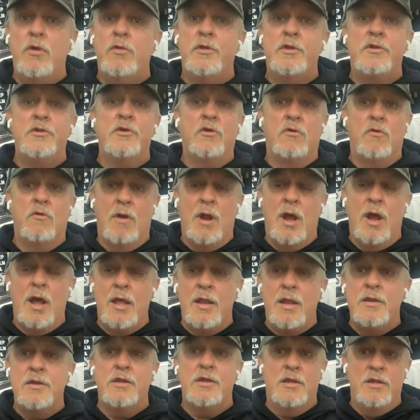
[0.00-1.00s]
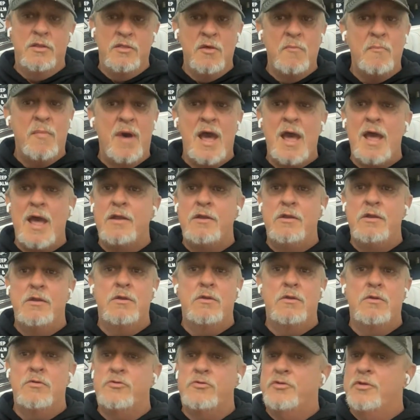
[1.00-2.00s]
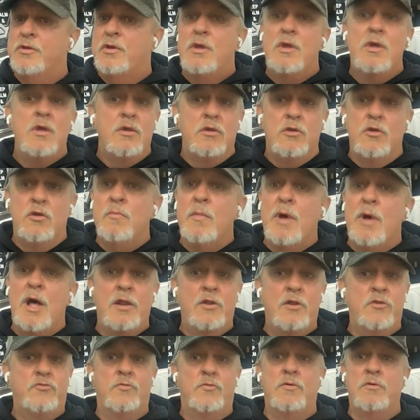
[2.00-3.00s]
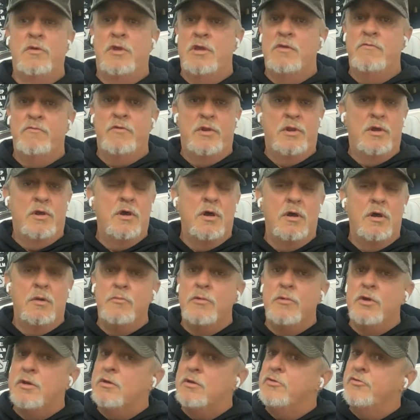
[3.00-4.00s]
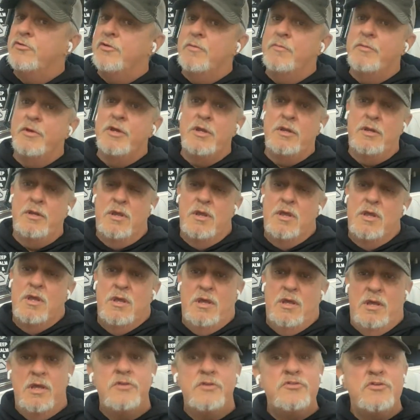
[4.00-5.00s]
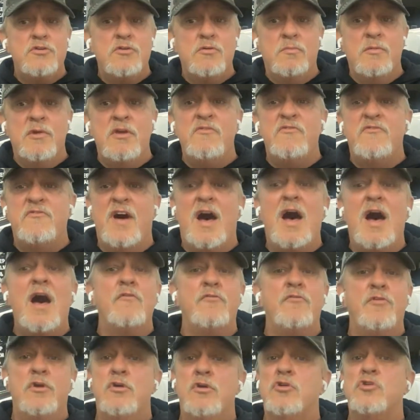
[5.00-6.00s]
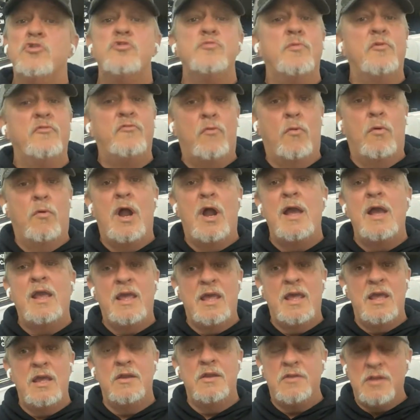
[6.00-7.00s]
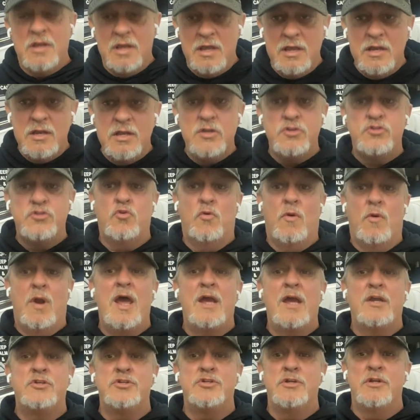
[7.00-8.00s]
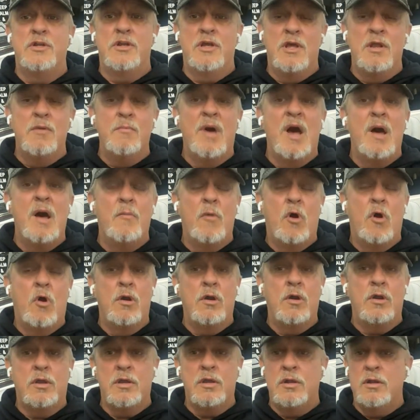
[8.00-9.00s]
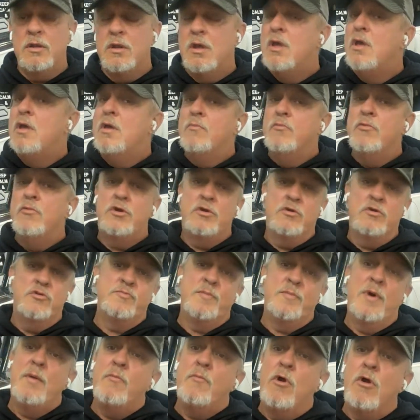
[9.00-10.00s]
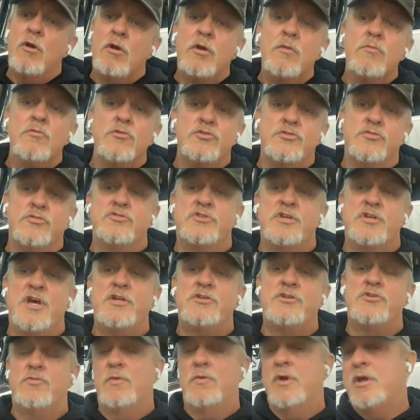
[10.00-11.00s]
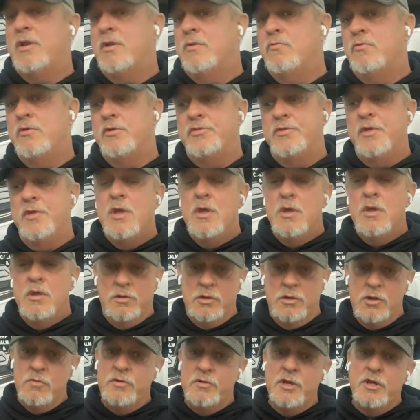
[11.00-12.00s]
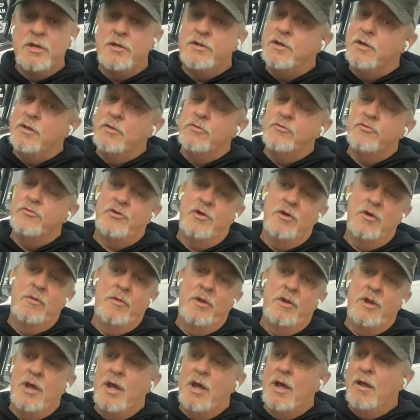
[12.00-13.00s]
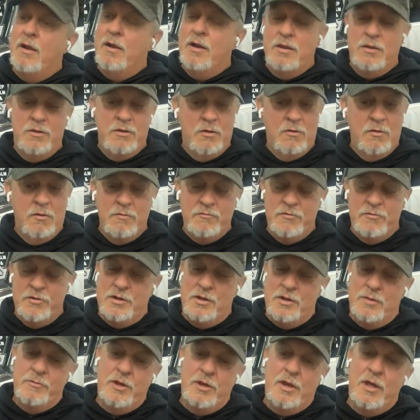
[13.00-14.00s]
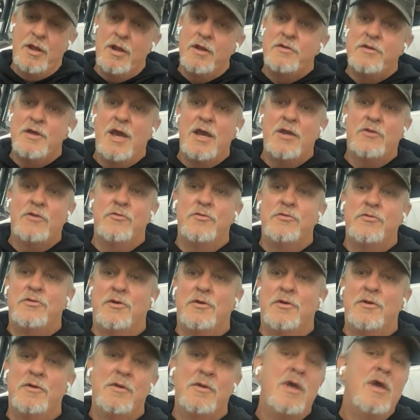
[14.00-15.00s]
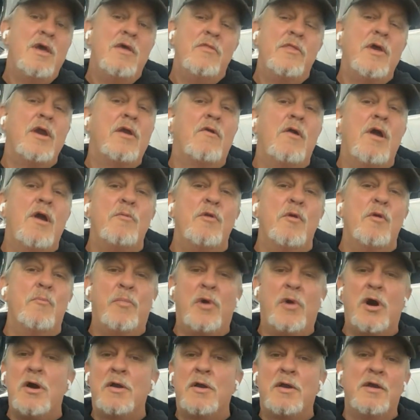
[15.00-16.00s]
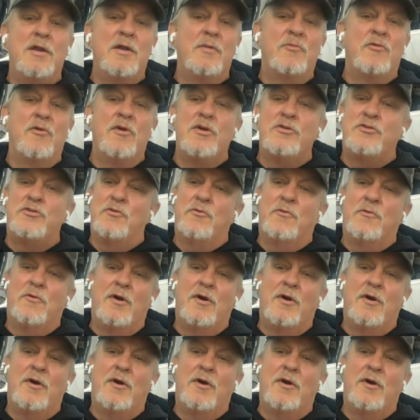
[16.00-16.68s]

willing to grind in the bad years, you might as well give it up because, I mean, it took me 5 years before I gained any traction in my market because my market was so saturated with new detailers coming out. Every time they got a tax return, they grabbed a bucket, a pressure